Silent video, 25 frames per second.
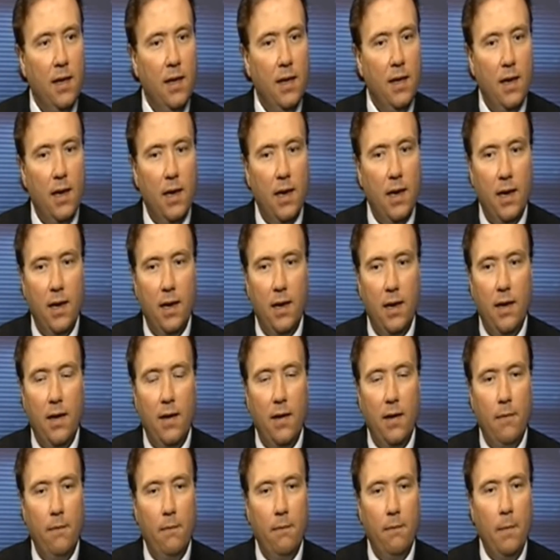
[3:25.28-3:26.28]

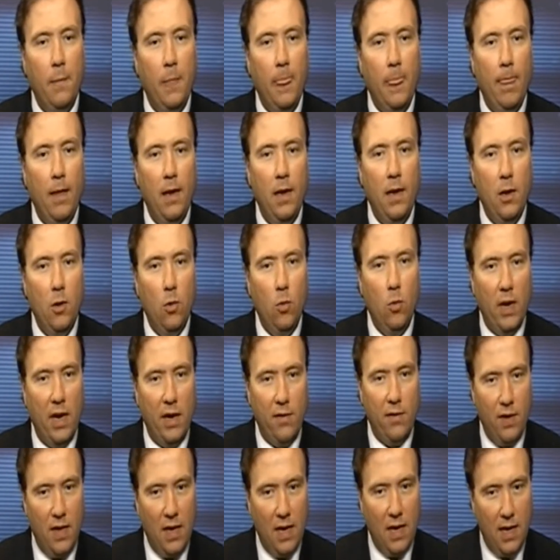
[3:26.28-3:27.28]
Um, when
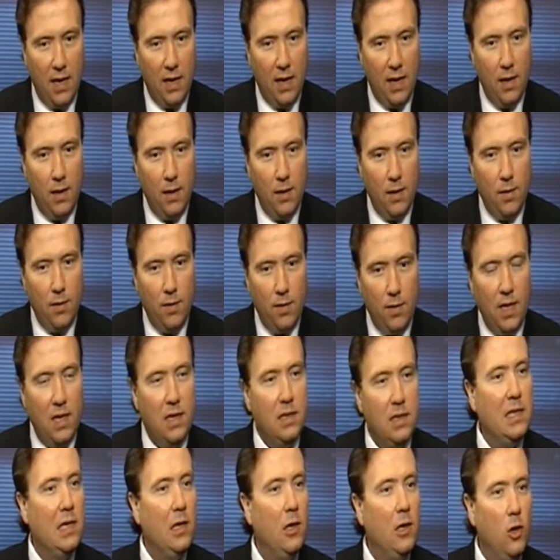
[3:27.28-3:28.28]
I've got
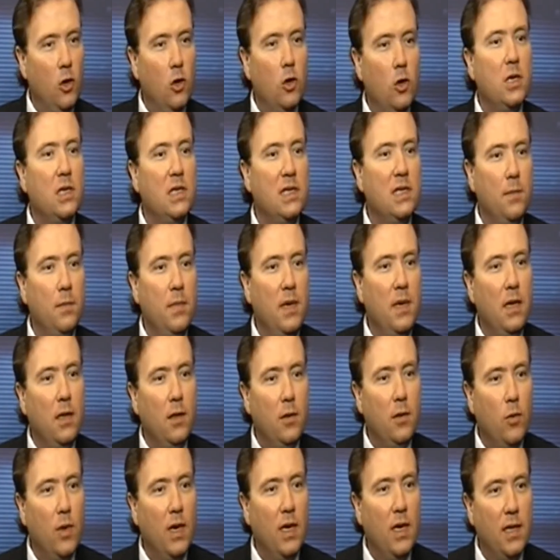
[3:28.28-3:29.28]
things that look to me
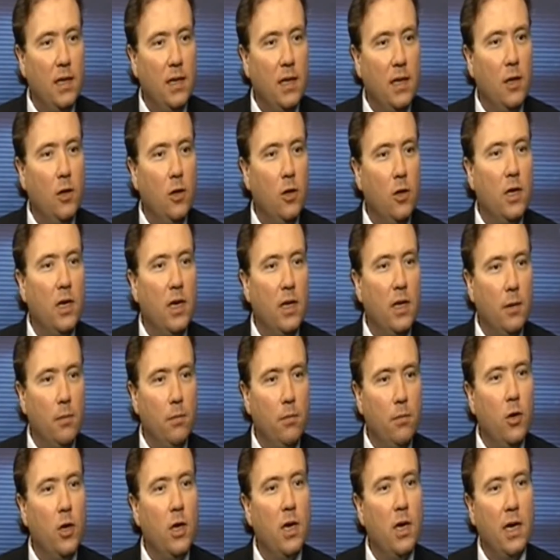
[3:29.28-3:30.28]
the way that they look in the
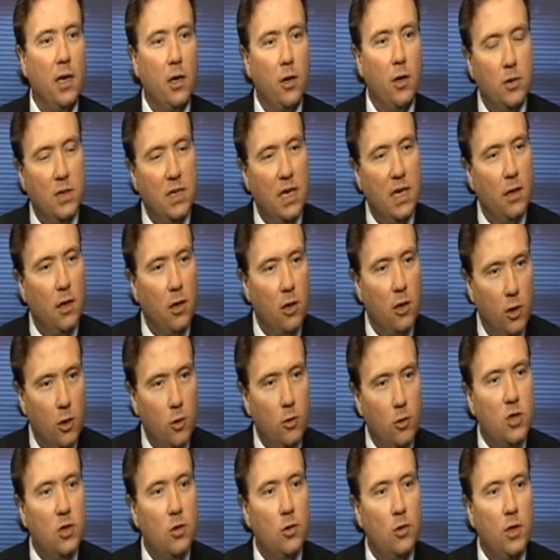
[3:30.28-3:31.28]
book, I go take a
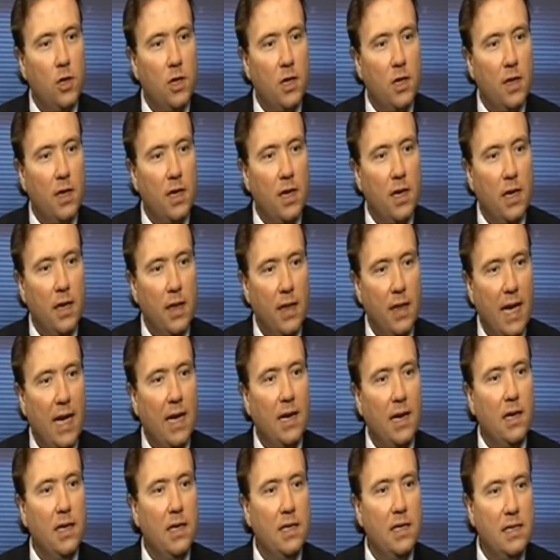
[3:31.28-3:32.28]
closer look then at
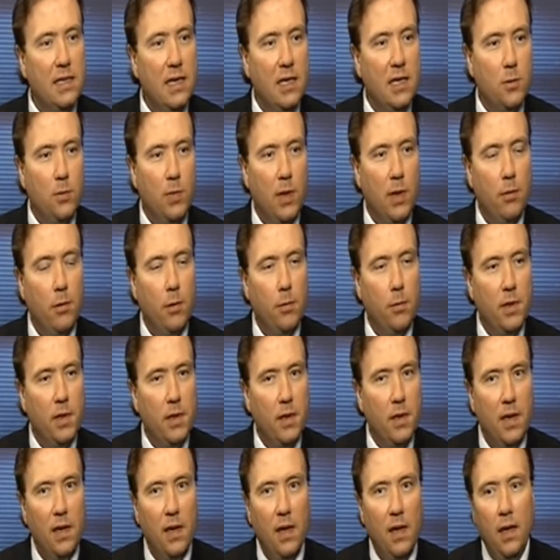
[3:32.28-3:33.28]
that list. That's
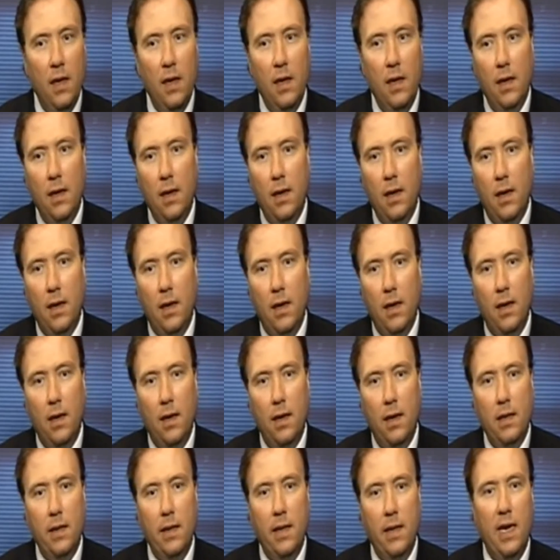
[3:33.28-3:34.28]
probably uh,
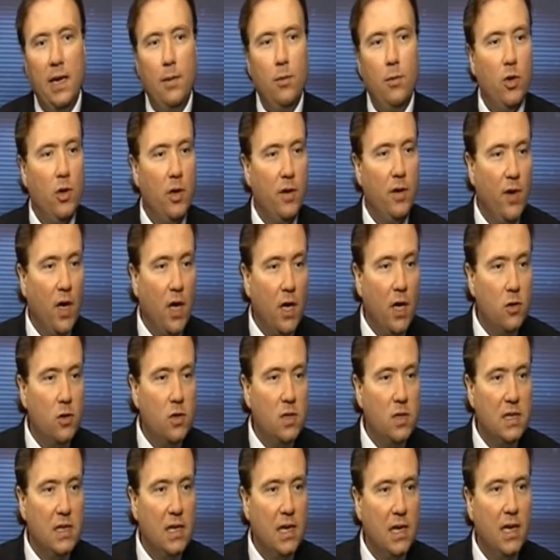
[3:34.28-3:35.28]
in the neighborhood of 100
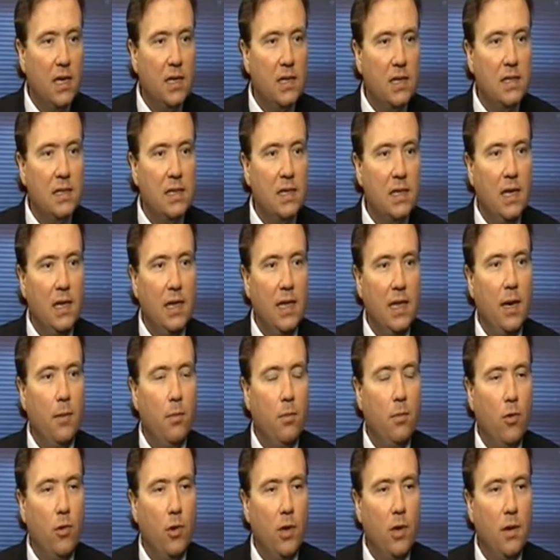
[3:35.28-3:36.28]
stocks at that
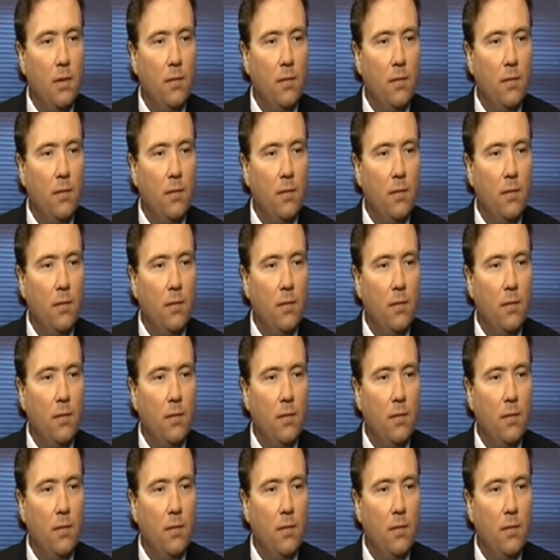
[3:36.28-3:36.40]
point.